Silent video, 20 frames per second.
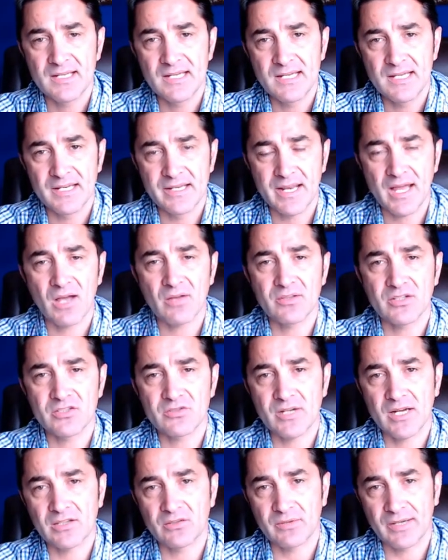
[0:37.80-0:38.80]
now they're
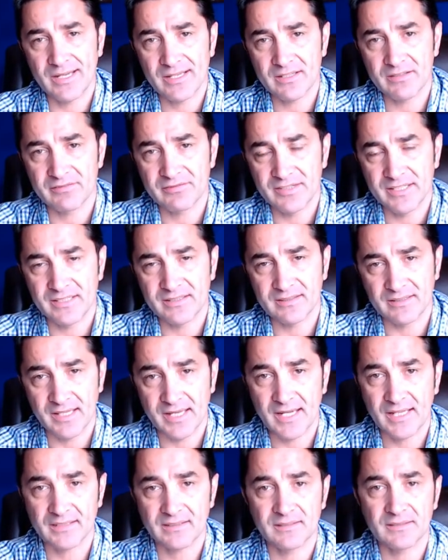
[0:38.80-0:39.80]
trying to elevate
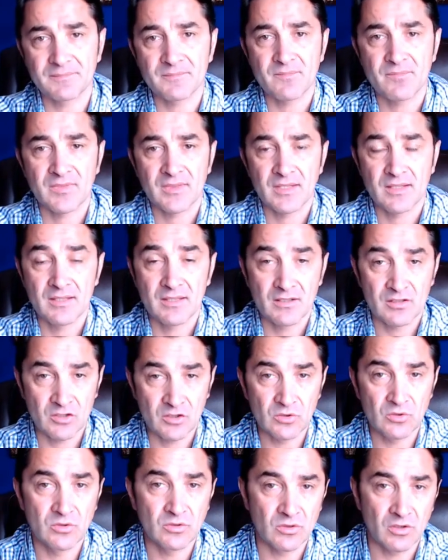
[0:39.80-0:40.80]
that
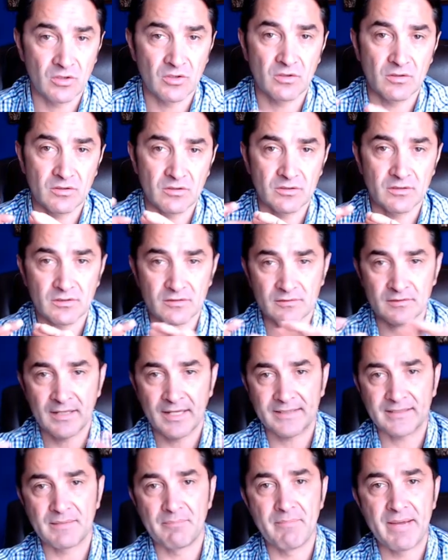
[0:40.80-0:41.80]
to like
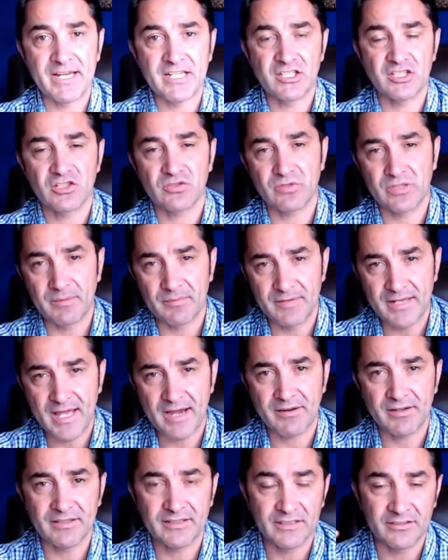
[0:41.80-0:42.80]
the mainstream
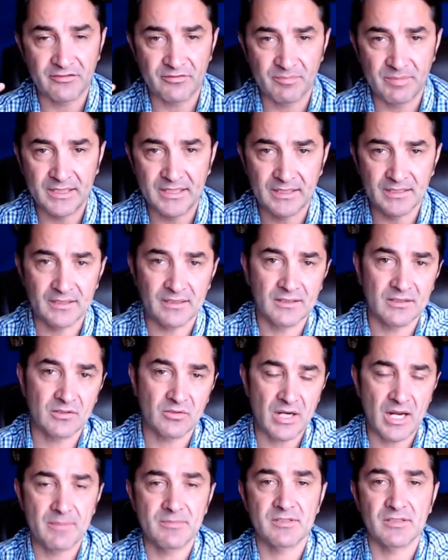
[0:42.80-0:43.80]
narrative being
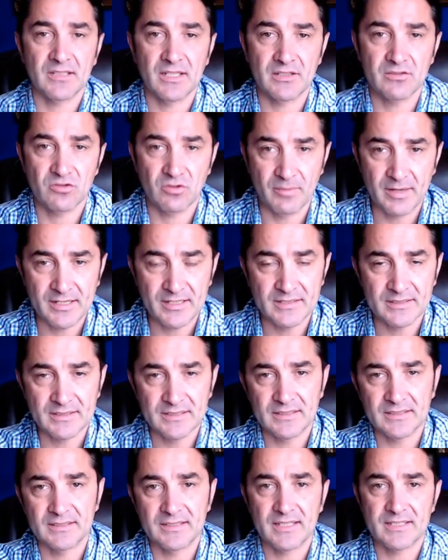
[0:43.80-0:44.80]
crimes against
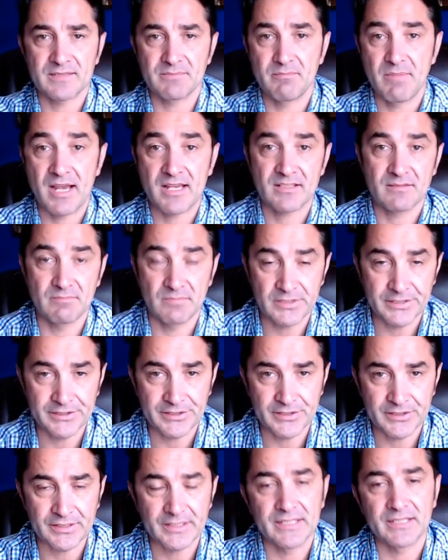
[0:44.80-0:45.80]
humanity, that's mass
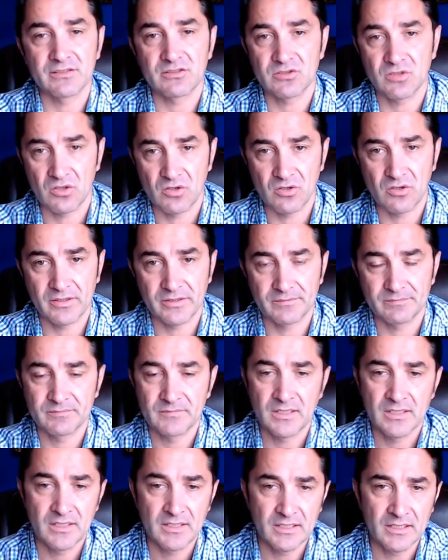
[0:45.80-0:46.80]
murder and so on.
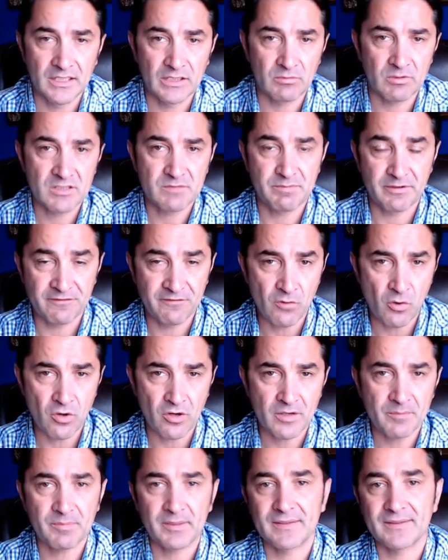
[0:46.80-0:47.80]
It was before,
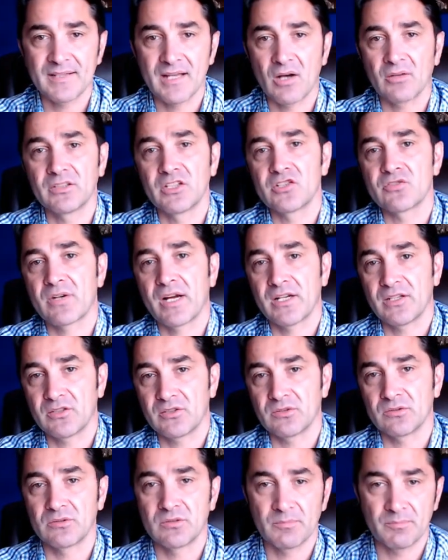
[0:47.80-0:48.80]
but now they try
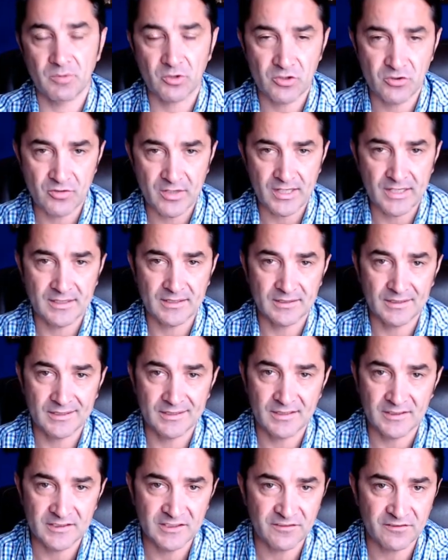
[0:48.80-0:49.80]
to portray it in a
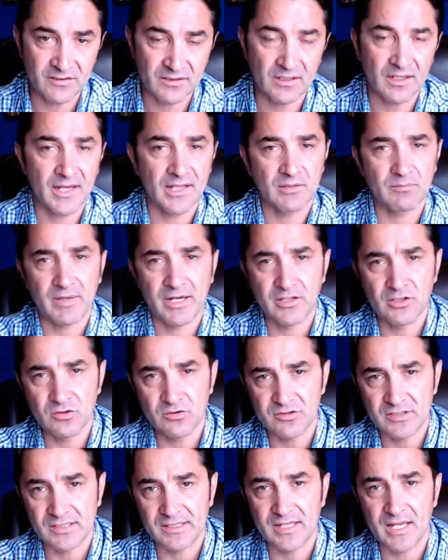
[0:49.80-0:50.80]
different light by
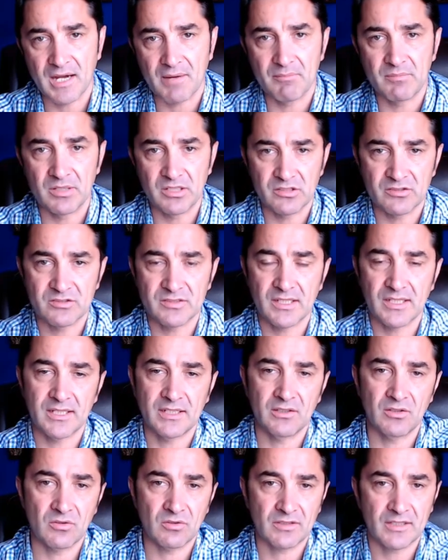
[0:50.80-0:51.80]
using numbers and
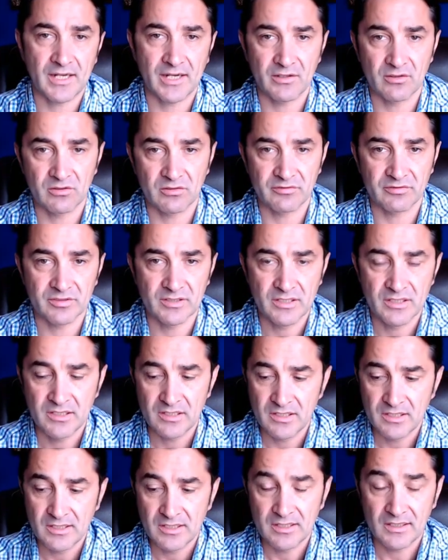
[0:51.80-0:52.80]
all kind of,
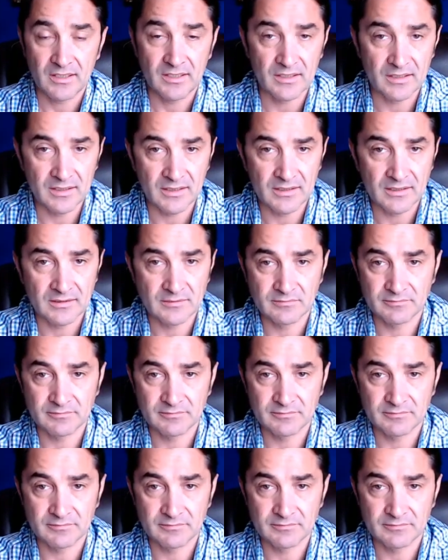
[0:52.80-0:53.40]
I